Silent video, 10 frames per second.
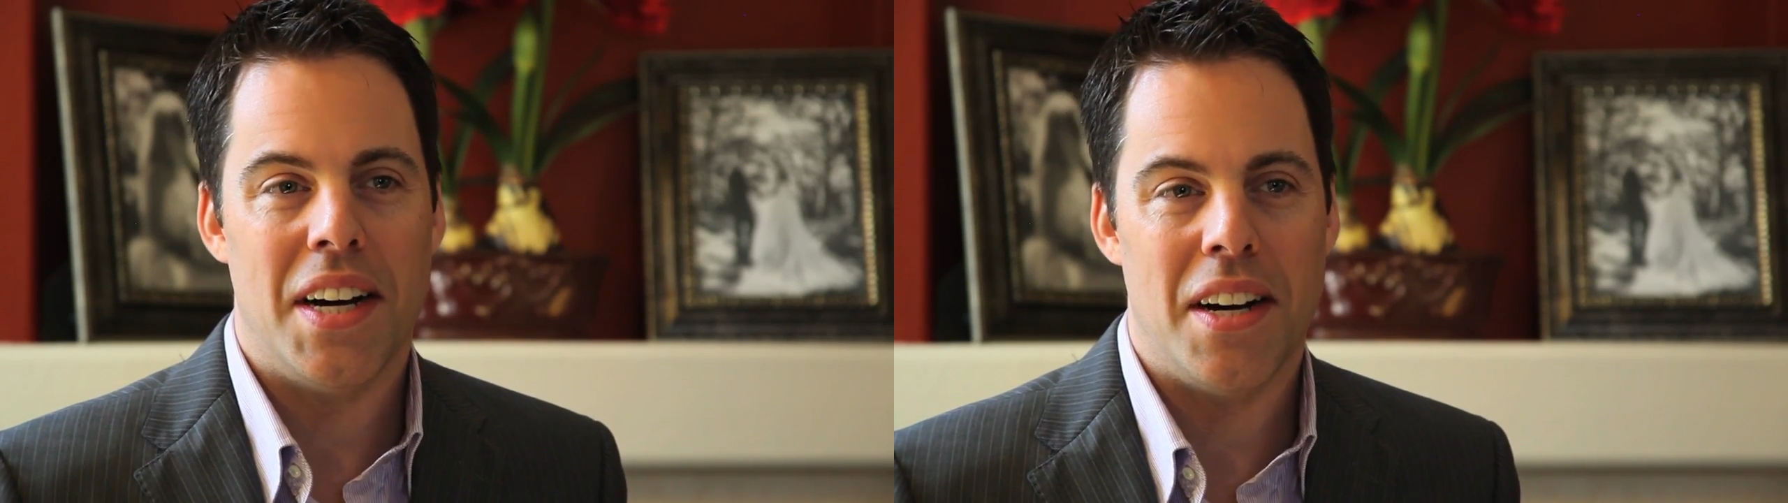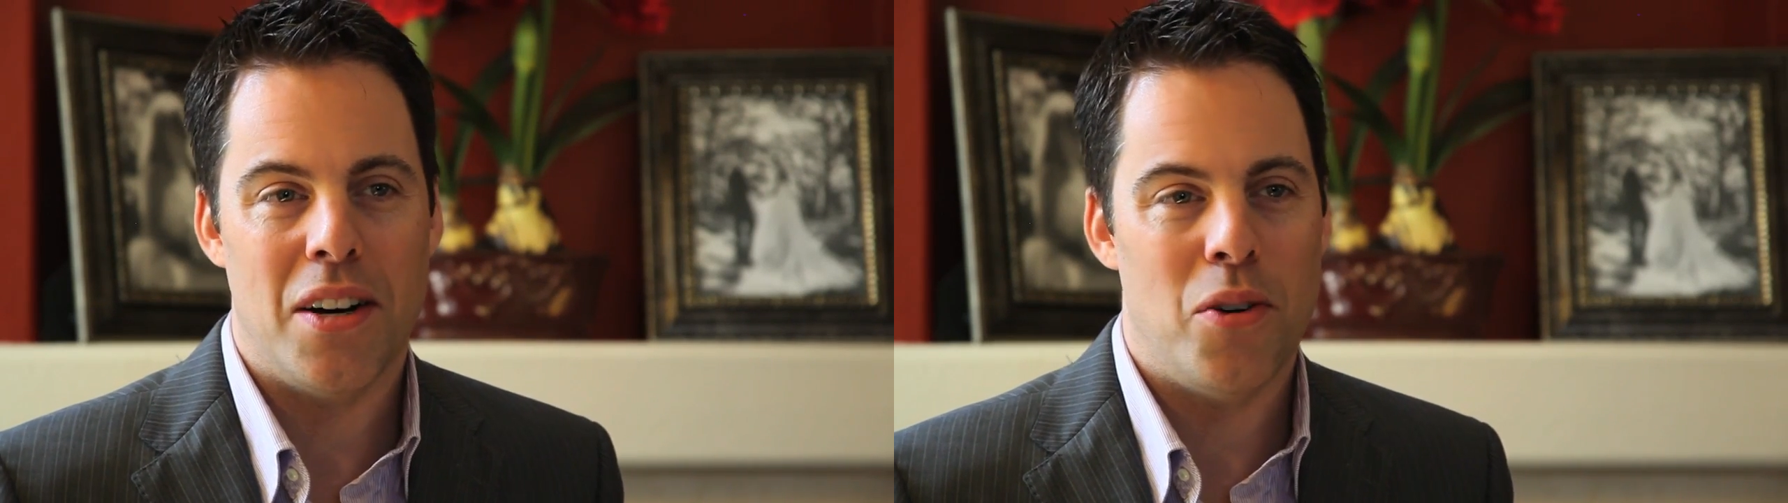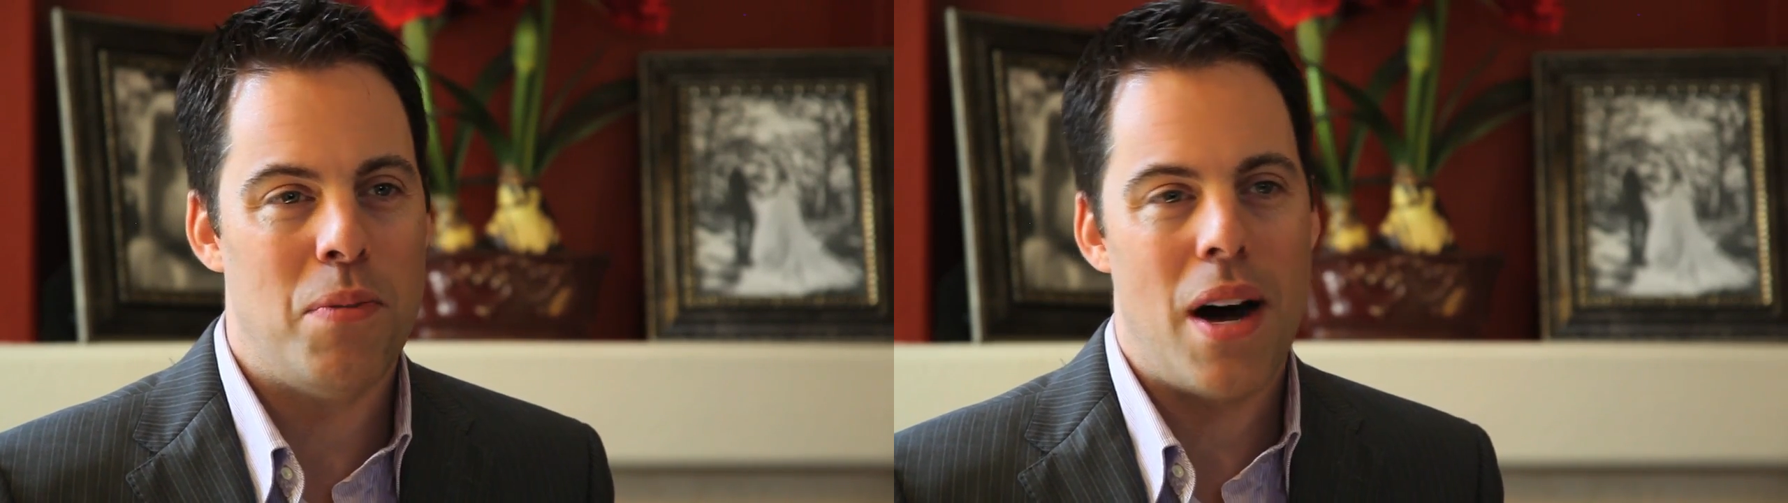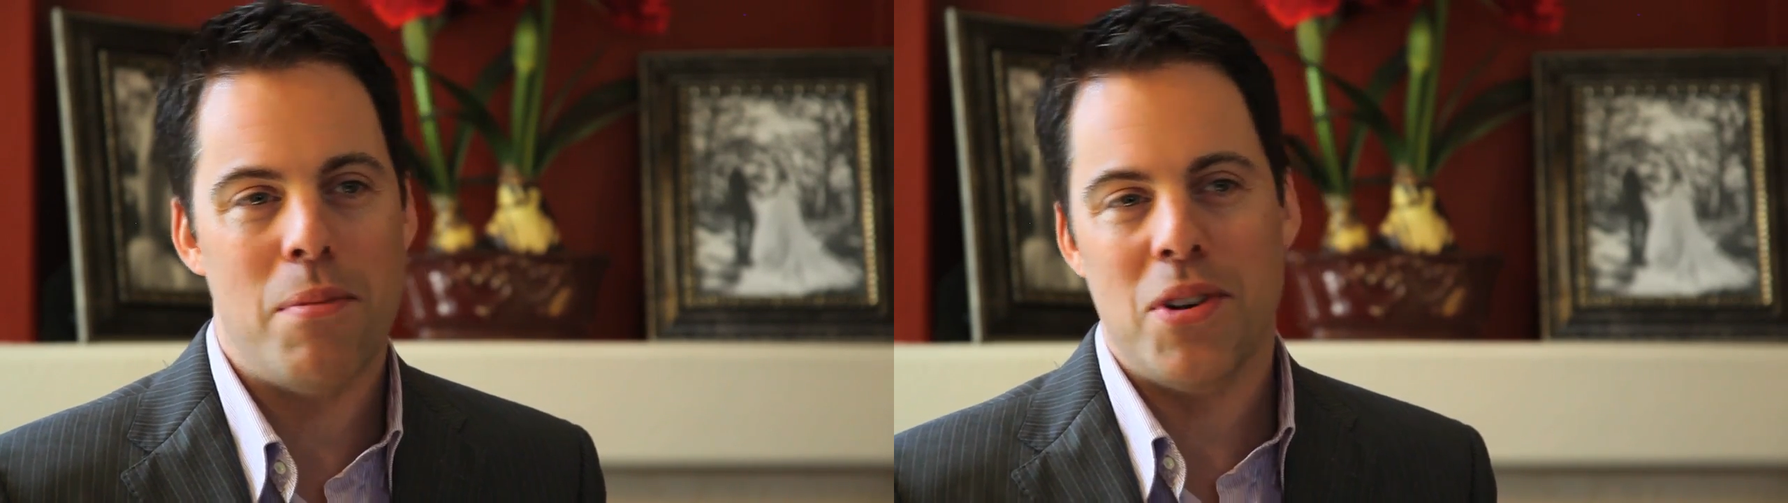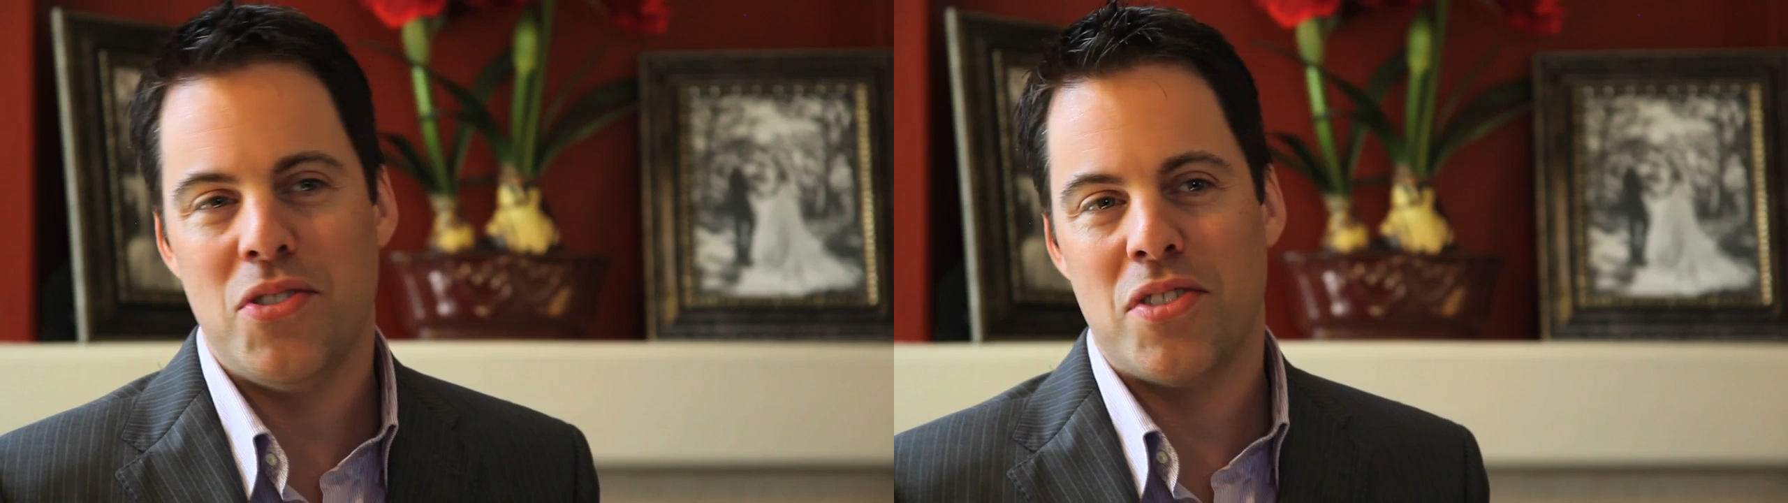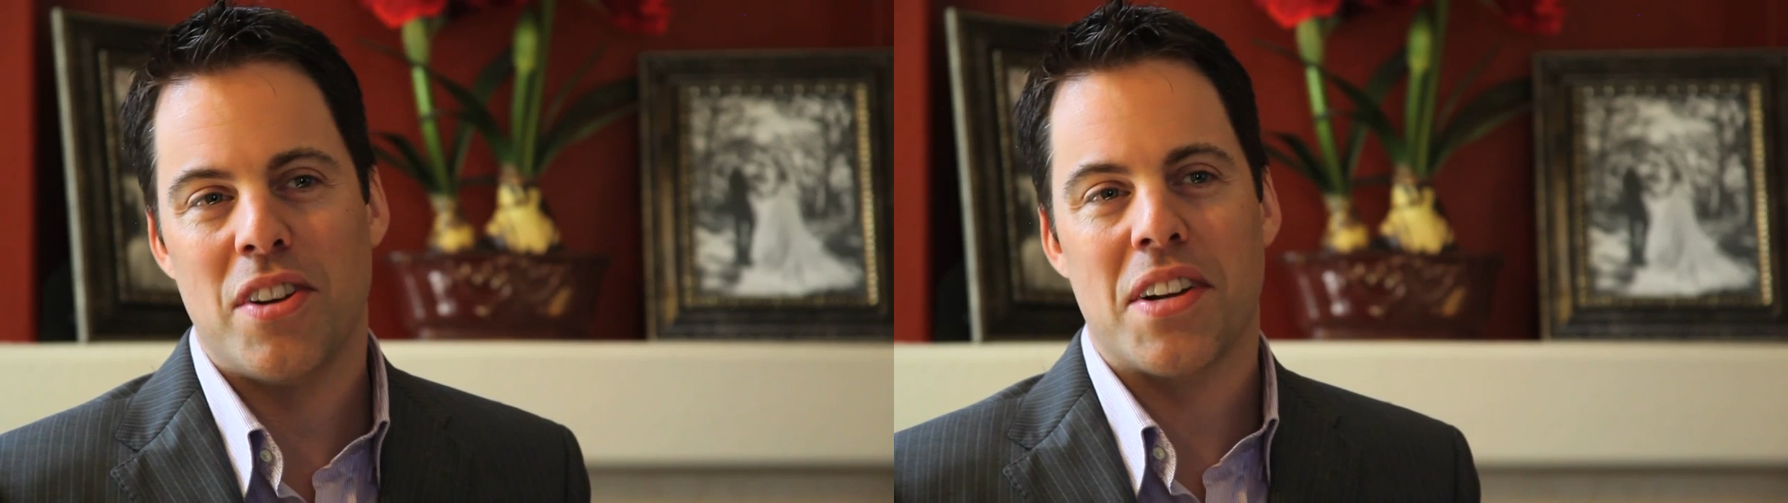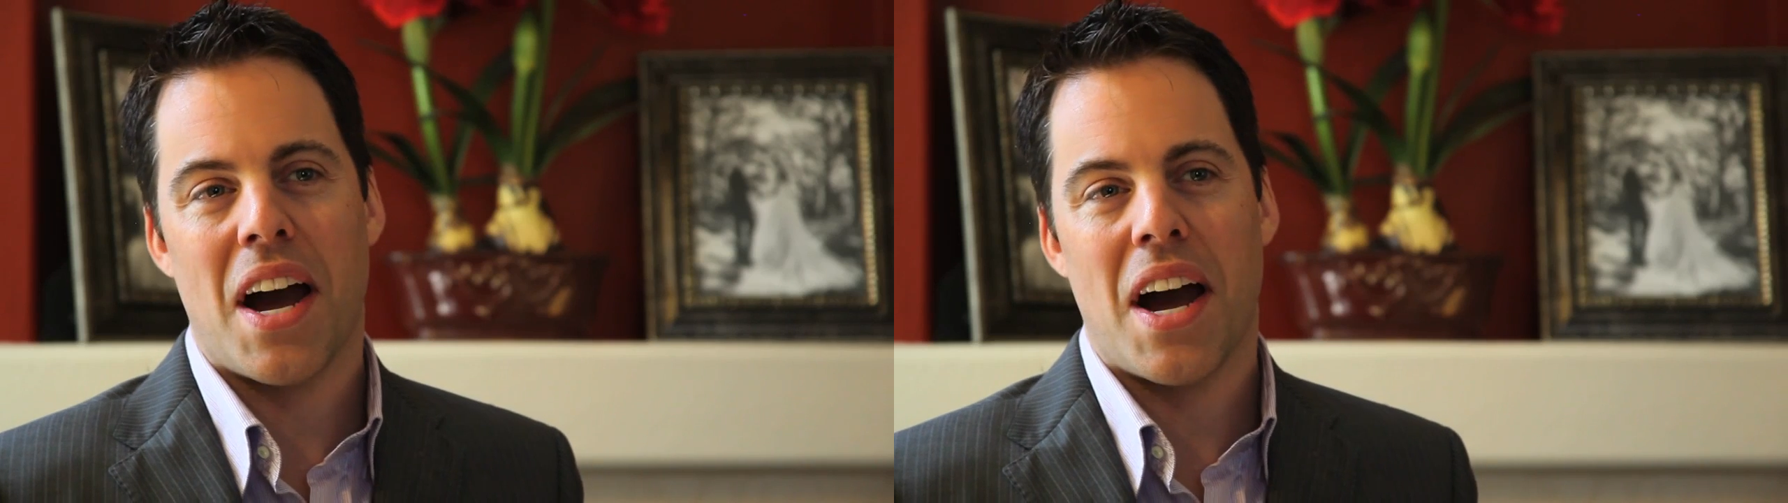Uh, Obama is their